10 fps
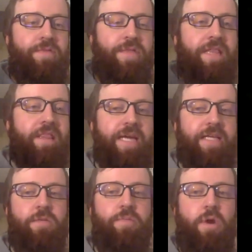they
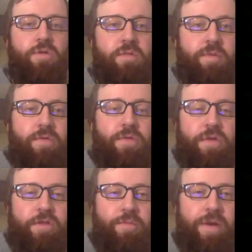like to post about the
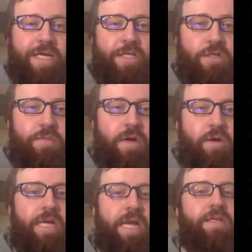thing they're passionate
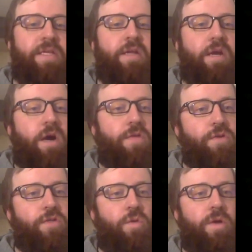about and get
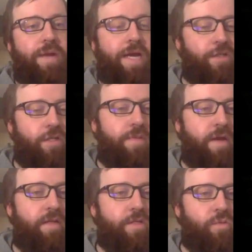others who are passionate
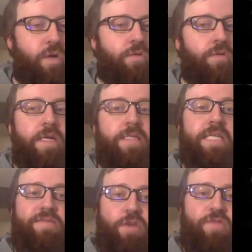about it as well to
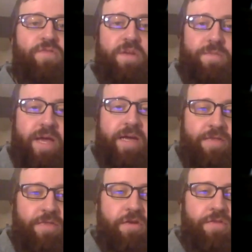give their feedback
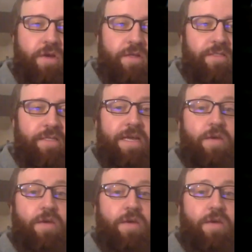and their thoughts.